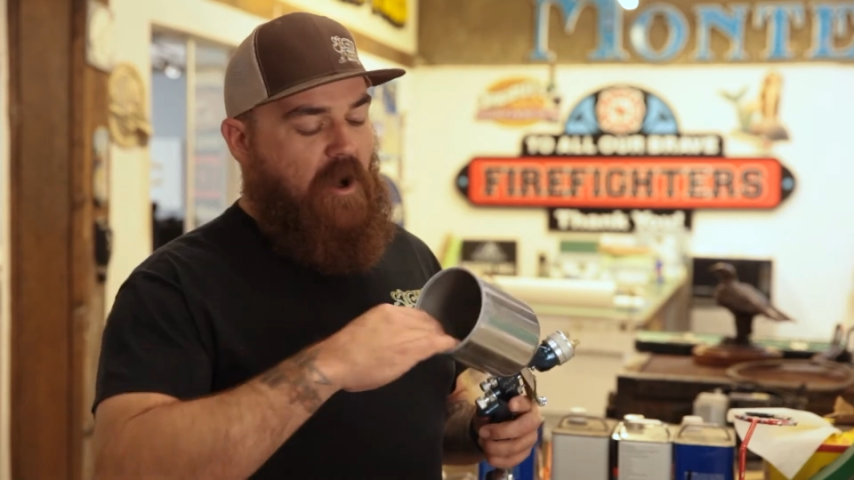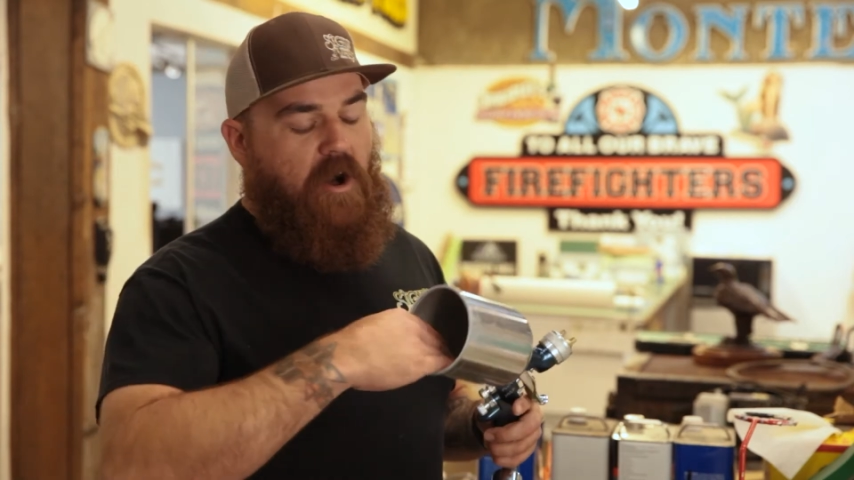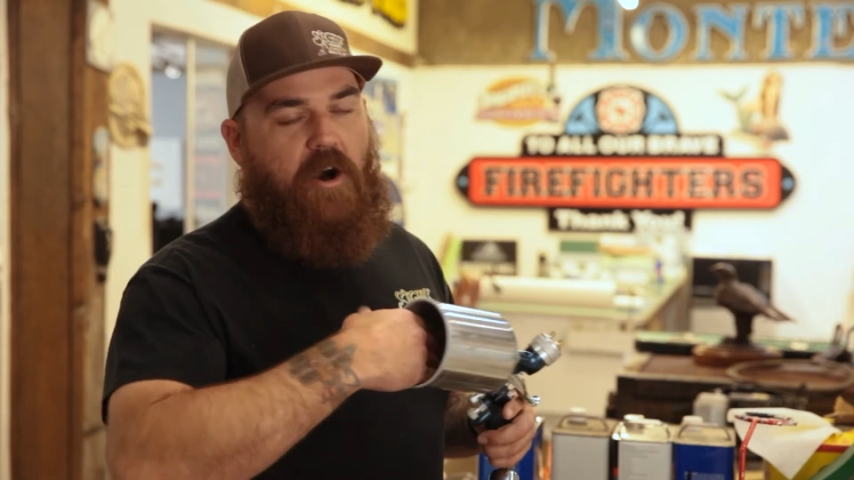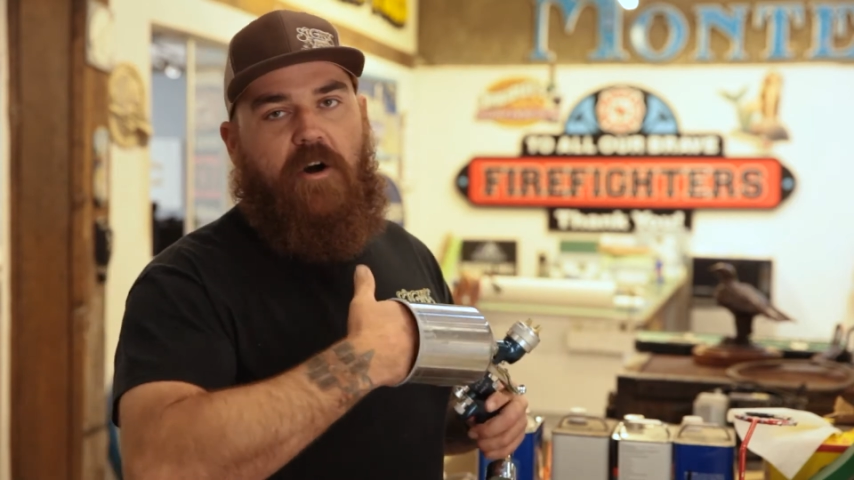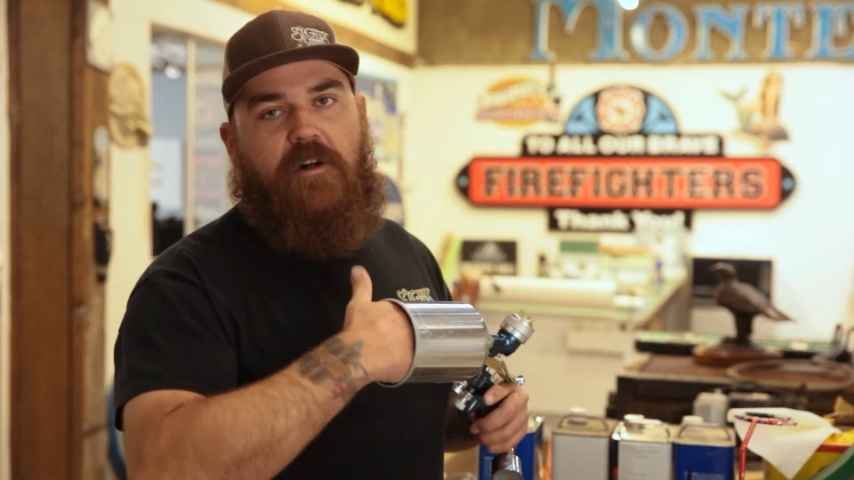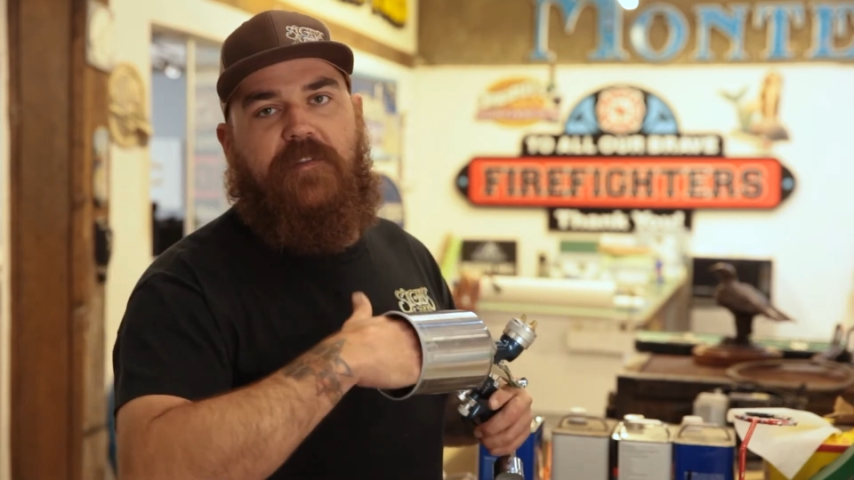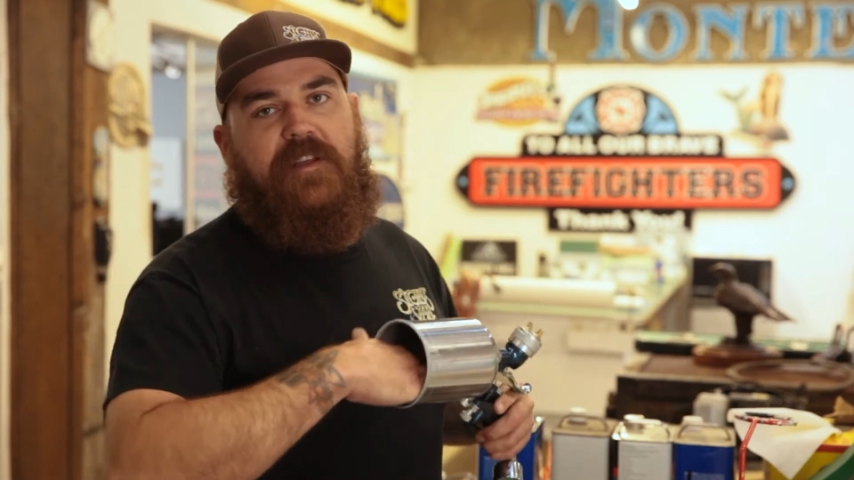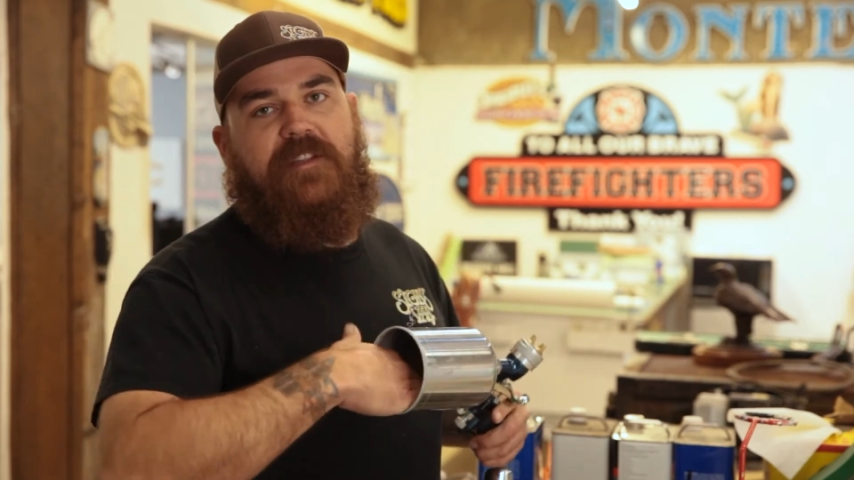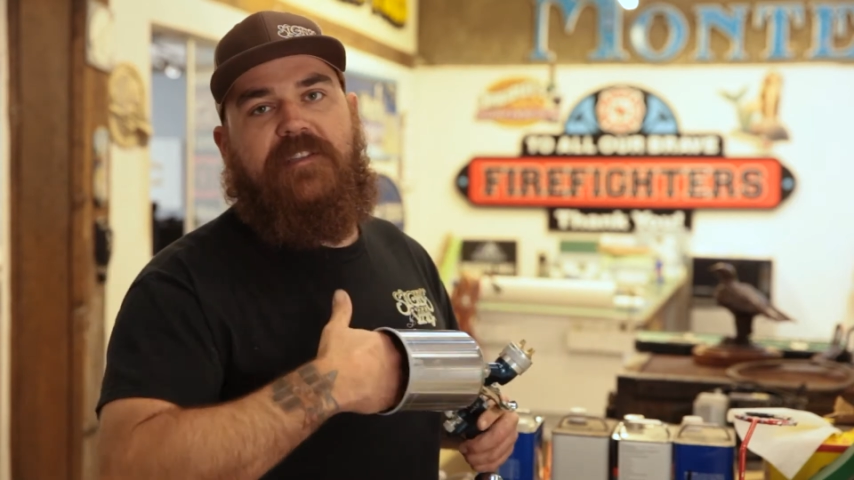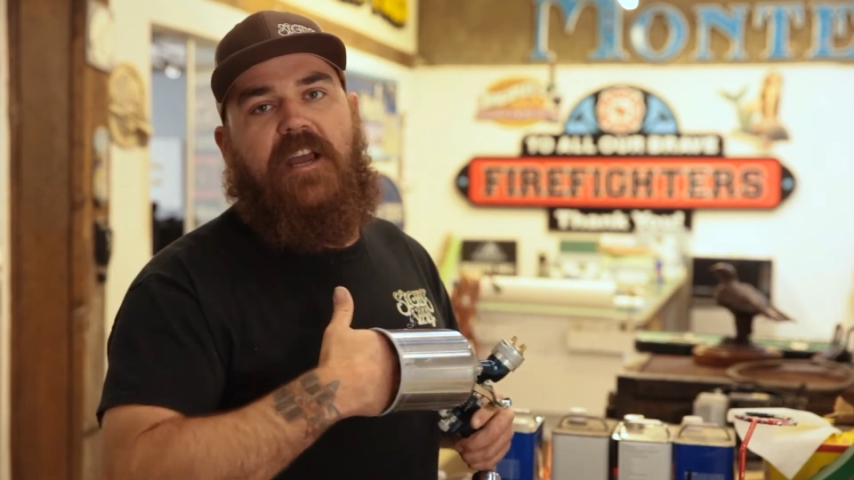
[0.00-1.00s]
all the
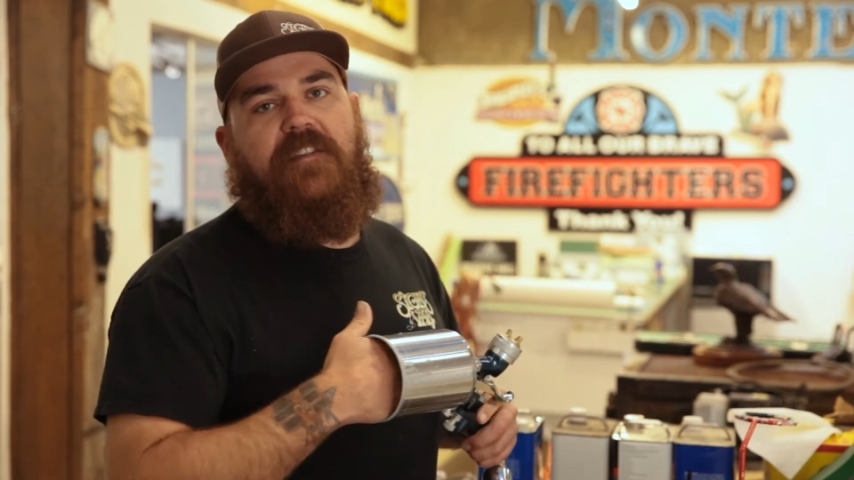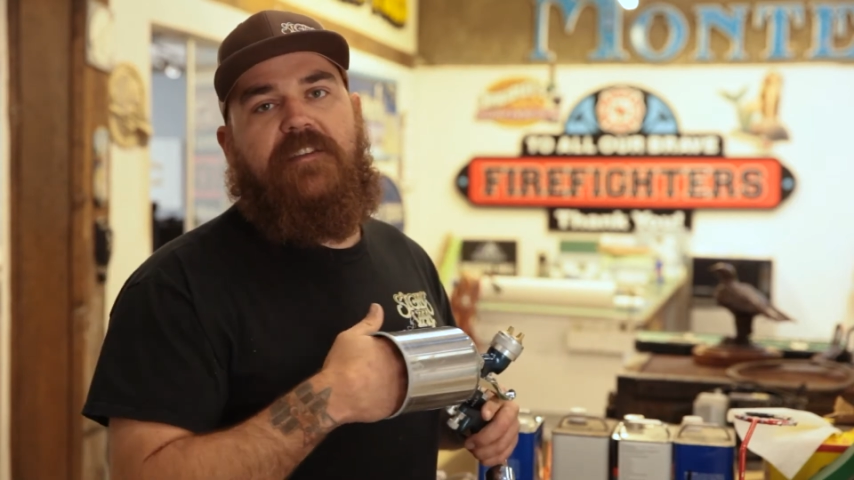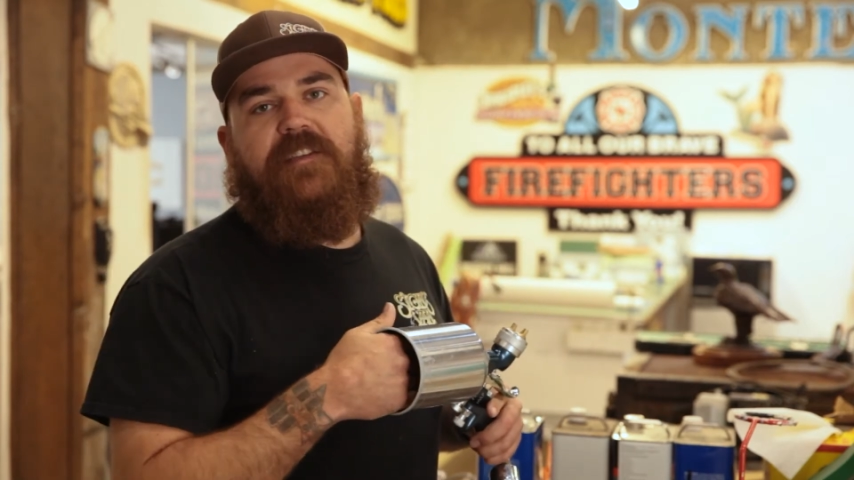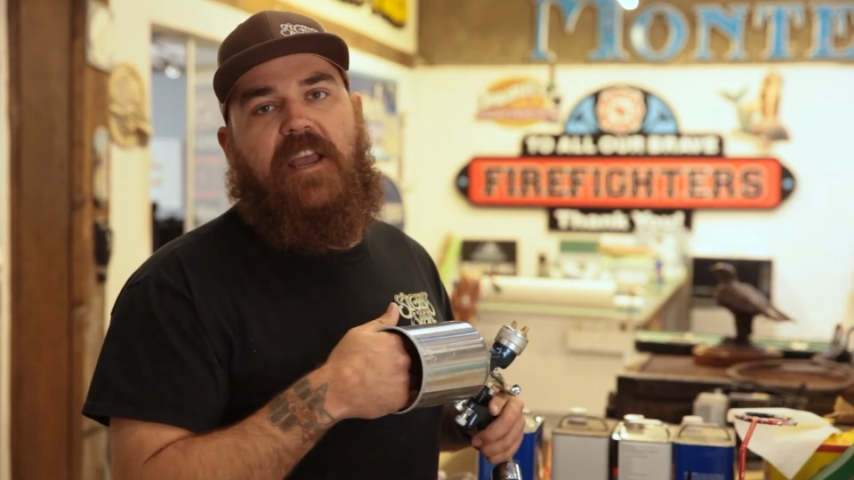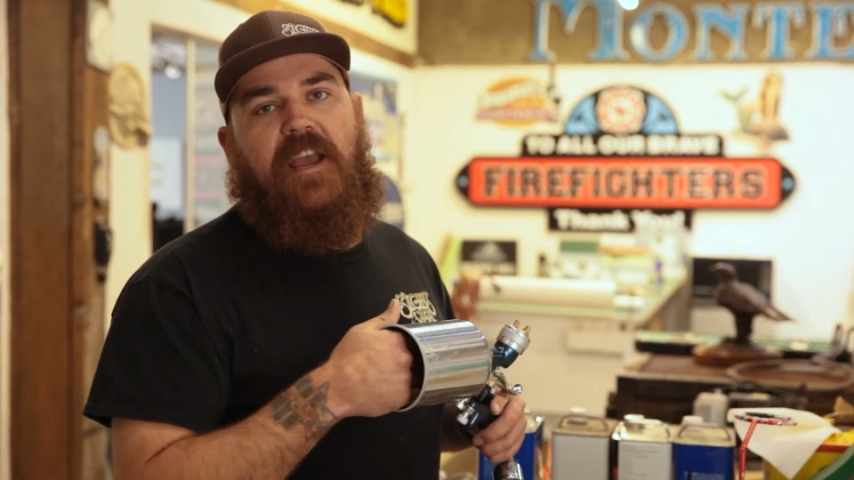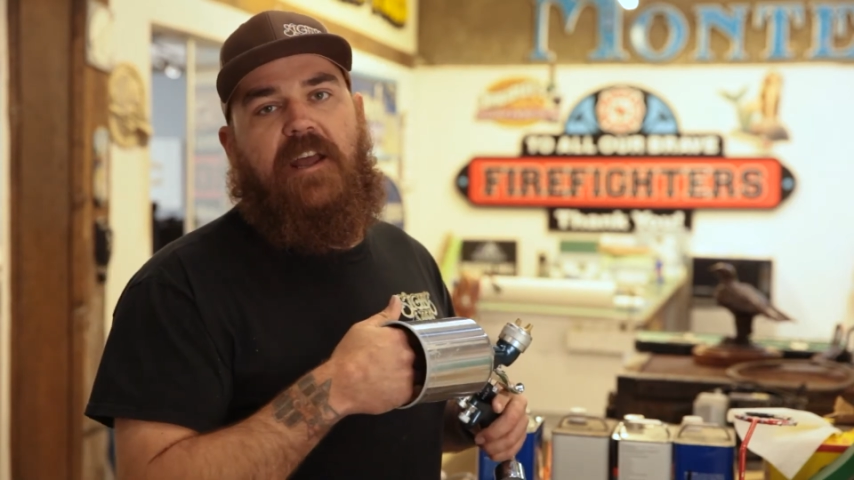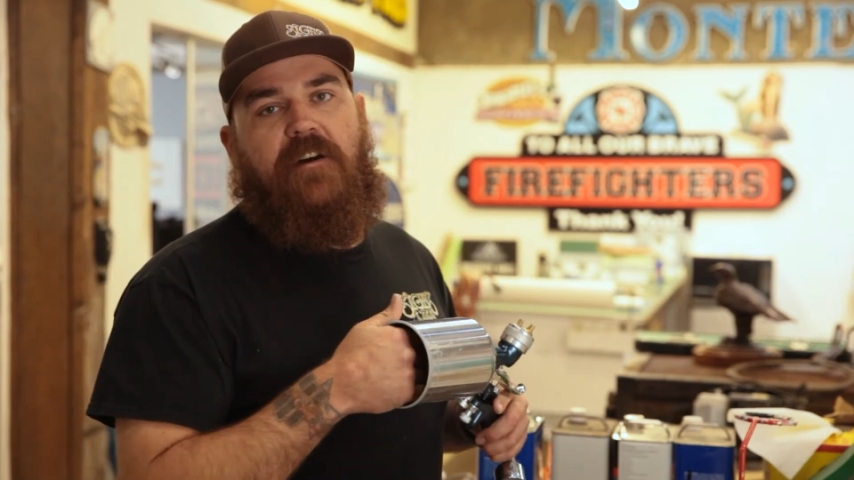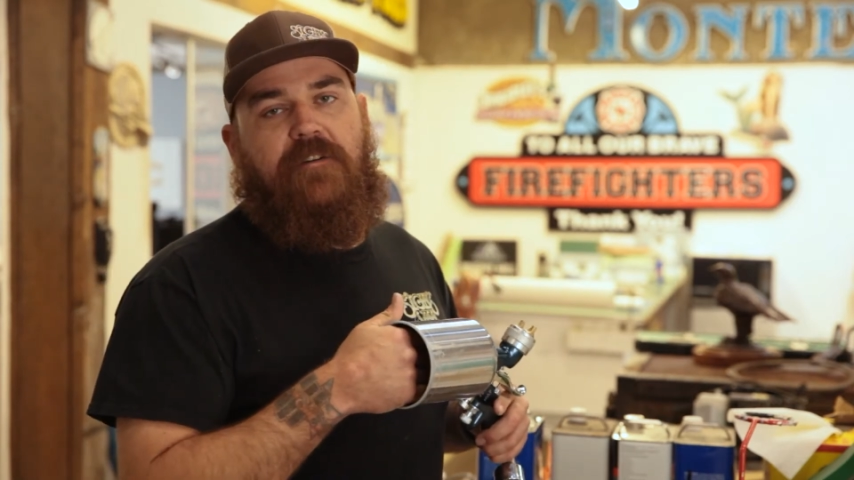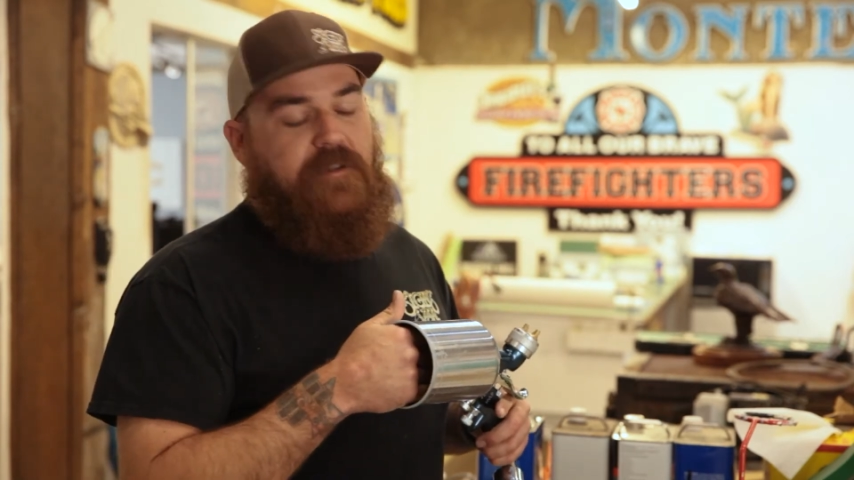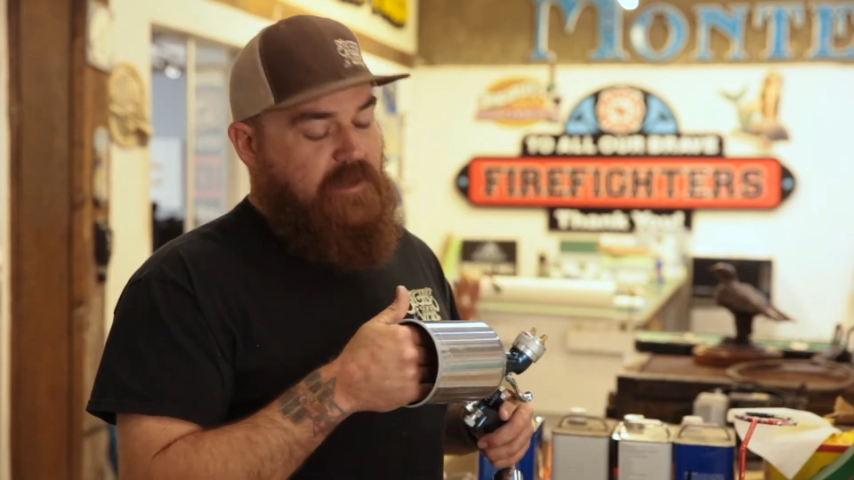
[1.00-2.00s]
inside of this can out.